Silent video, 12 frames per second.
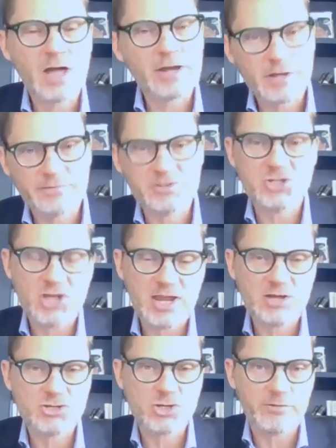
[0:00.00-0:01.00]
not enough to
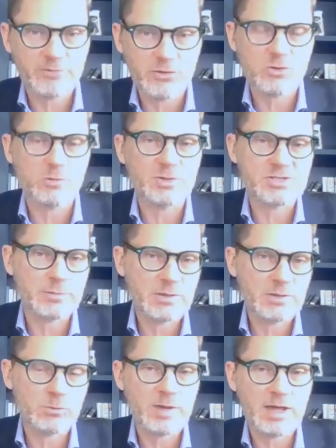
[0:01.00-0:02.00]
change our view, but
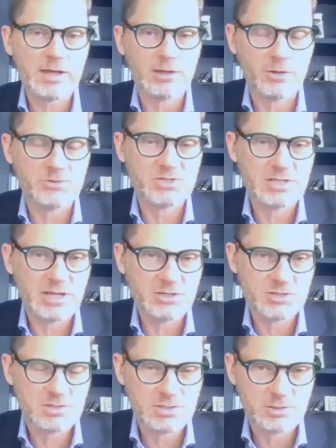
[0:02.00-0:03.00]
something we're paying close
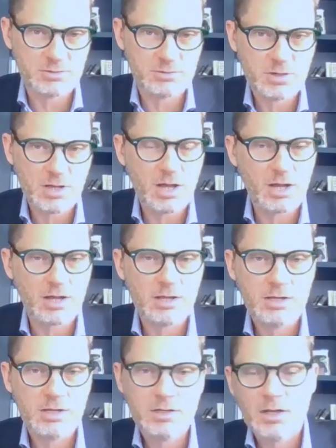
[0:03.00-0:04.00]
attention to.
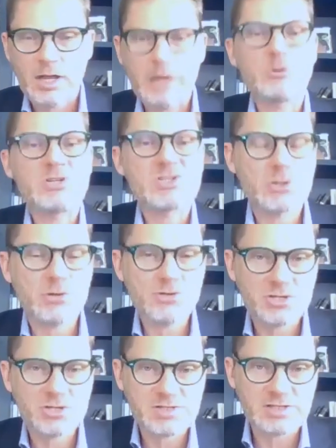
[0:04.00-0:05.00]
A
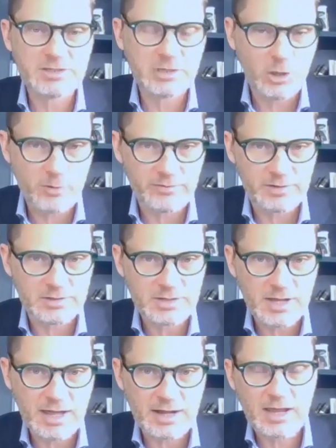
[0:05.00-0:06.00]
resurgence in
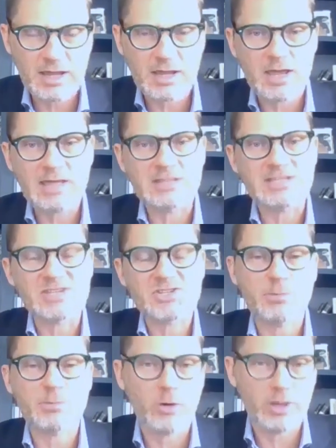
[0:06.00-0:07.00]
COVID and a
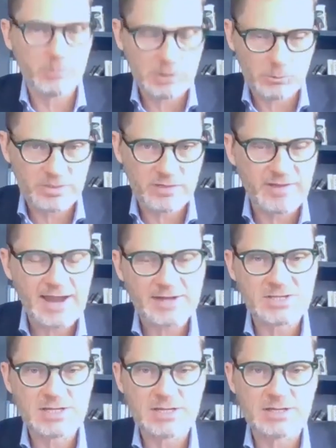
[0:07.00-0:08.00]
disappointment with the
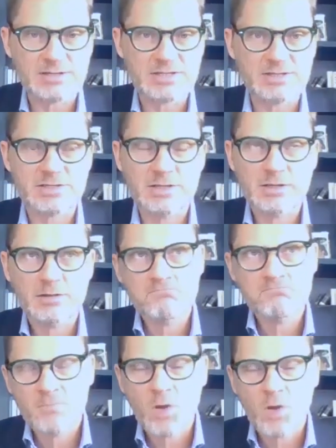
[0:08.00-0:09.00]
vaccines is
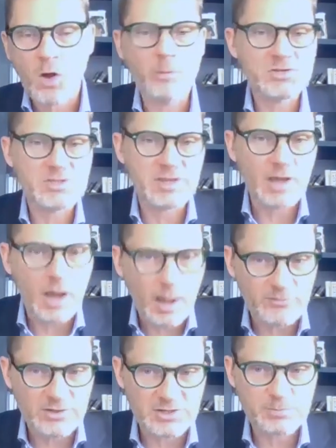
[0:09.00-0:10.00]
almost the
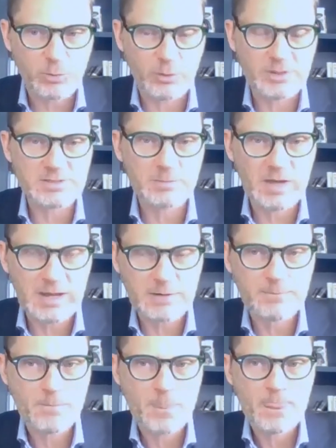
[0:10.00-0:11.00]
obvious point to make.